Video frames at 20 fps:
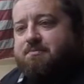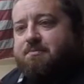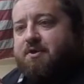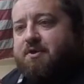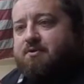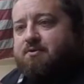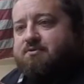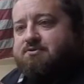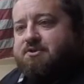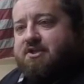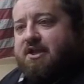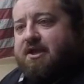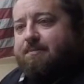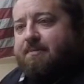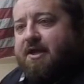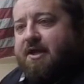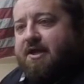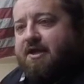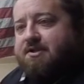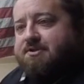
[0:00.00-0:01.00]
pills that I
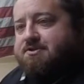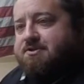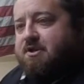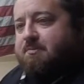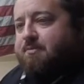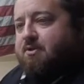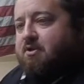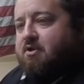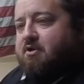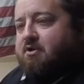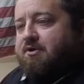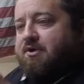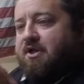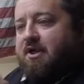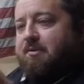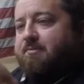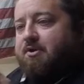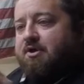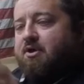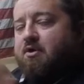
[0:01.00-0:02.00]
packaged up a long
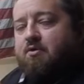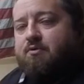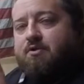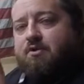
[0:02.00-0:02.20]
time ago.